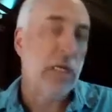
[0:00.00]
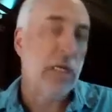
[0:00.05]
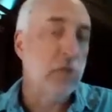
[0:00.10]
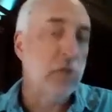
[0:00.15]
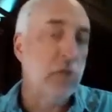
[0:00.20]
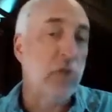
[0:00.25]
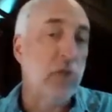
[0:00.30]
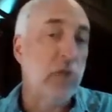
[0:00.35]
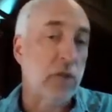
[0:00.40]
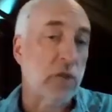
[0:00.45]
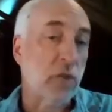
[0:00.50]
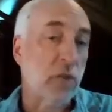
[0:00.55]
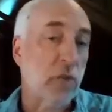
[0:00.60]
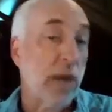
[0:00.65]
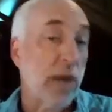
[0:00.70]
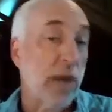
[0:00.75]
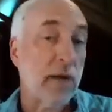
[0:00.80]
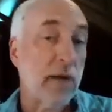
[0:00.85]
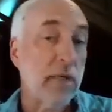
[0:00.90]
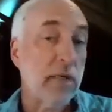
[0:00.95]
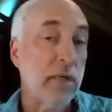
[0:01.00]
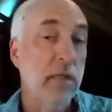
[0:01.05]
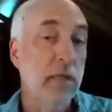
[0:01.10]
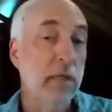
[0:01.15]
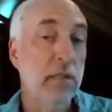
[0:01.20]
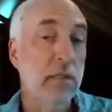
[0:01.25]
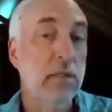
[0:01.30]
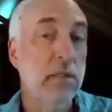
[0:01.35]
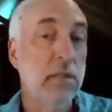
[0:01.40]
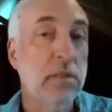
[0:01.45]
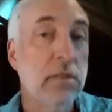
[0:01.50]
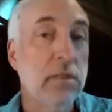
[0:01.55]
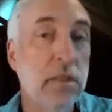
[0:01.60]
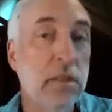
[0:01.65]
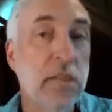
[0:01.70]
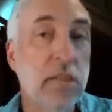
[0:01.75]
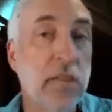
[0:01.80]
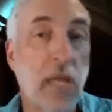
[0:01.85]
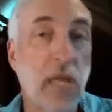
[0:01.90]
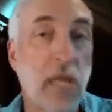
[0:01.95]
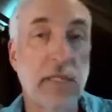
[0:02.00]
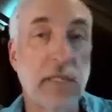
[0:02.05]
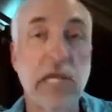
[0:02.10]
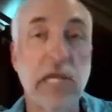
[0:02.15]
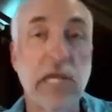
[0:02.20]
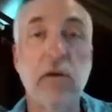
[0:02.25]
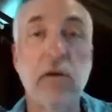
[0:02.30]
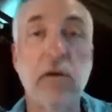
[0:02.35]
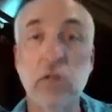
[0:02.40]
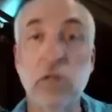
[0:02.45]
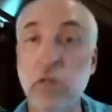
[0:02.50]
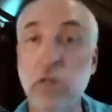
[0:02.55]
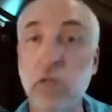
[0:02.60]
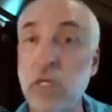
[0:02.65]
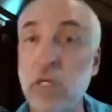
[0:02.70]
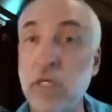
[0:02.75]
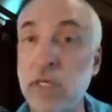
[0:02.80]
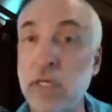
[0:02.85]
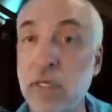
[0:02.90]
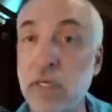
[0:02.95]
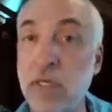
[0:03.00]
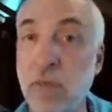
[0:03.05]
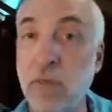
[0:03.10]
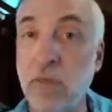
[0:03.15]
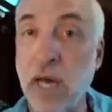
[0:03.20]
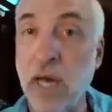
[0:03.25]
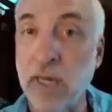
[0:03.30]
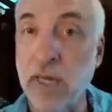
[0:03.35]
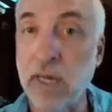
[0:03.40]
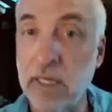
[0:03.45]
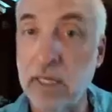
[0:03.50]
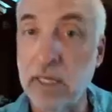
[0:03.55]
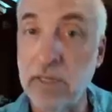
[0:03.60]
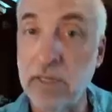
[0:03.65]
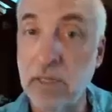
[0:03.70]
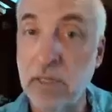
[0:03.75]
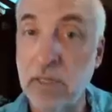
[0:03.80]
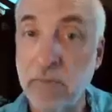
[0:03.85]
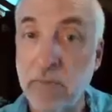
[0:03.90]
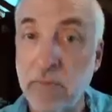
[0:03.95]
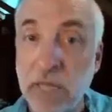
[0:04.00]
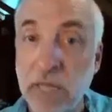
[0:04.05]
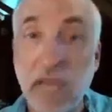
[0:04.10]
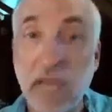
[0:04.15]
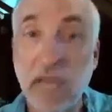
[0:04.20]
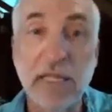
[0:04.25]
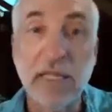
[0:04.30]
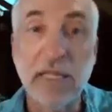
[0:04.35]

Well, we could use R² to tell us how good the model is,